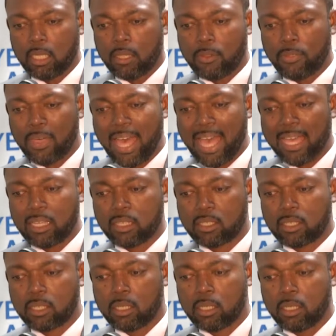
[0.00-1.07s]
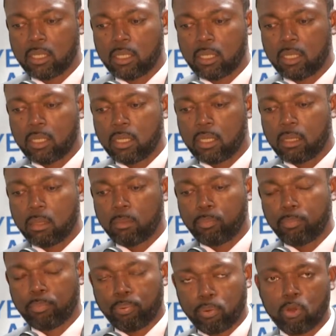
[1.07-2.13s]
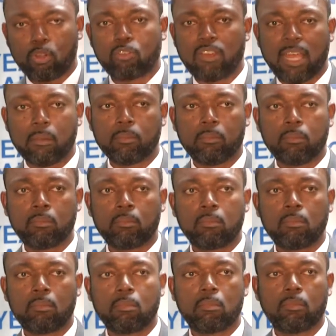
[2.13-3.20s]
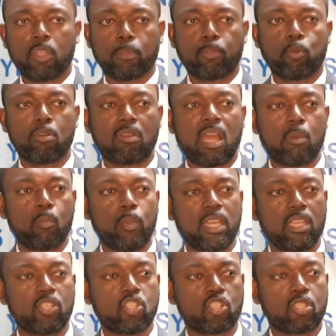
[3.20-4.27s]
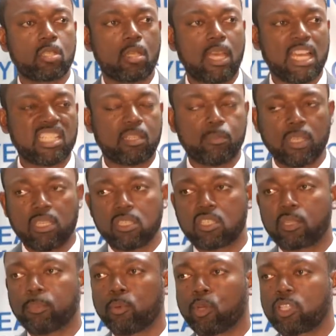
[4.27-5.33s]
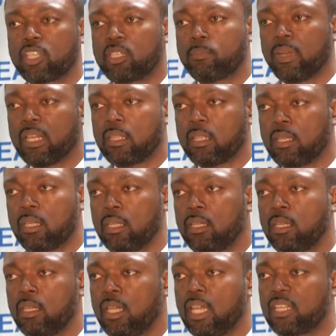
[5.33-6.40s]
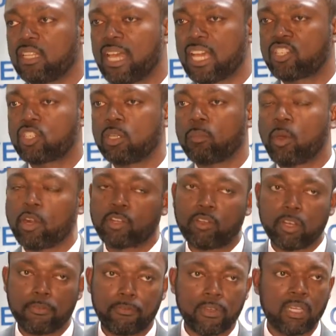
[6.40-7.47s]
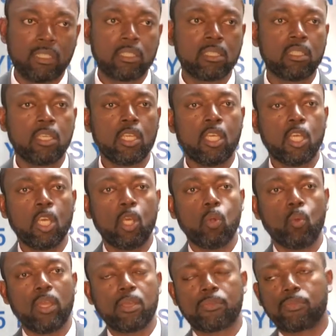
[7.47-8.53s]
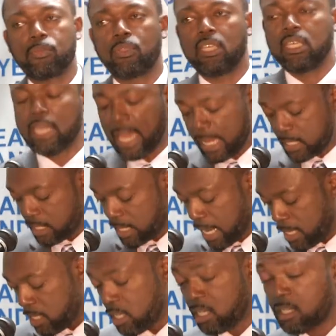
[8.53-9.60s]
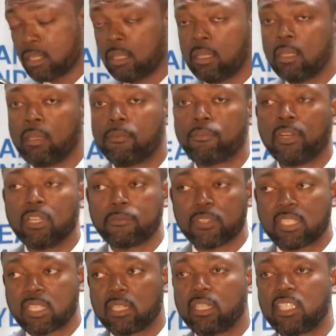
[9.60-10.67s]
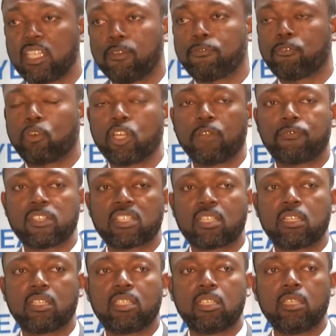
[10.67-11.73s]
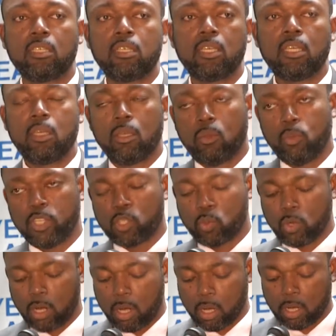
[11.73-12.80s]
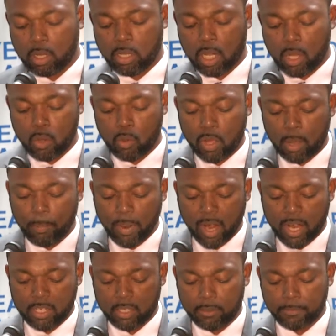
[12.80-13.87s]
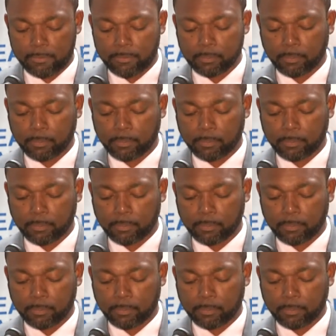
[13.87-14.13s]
that program, the program which has been supported by the International Monetary Fund with the extended fund facility, a four-year facility, which we are now a part of,